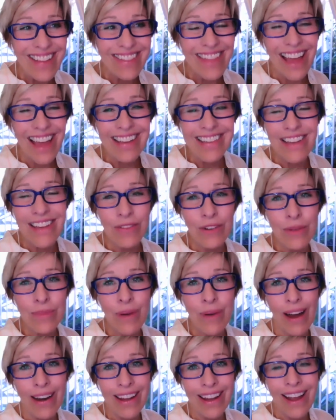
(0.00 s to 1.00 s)
Thanks,
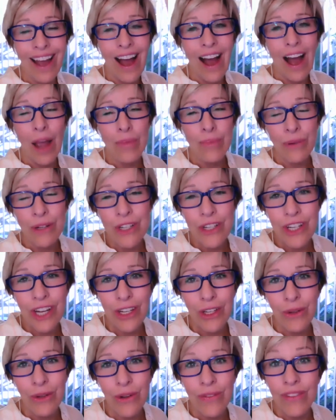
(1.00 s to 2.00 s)
everybody. I appreciate
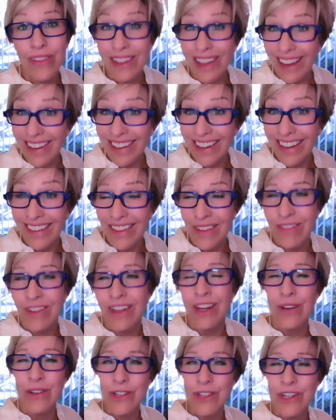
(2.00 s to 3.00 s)
you liking the
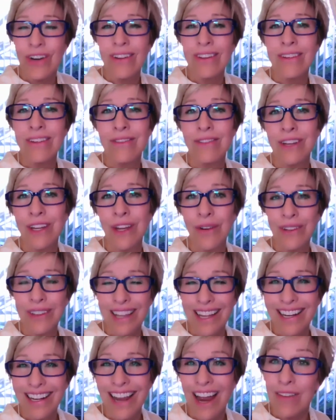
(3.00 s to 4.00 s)
video, sharing the video, and
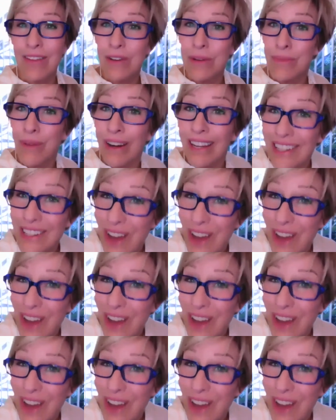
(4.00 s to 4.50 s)
letting everybody know